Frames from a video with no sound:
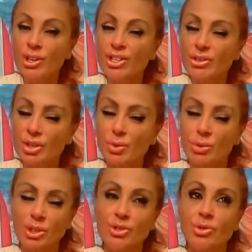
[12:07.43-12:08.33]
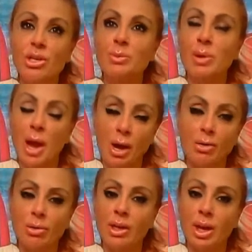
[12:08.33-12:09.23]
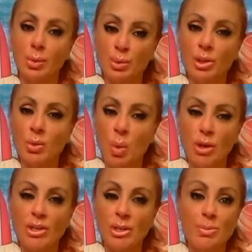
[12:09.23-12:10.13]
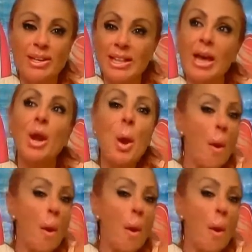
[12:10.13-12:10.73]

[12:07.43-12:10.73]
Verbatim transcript: It used to really stress me out. Like, I really wanted to be that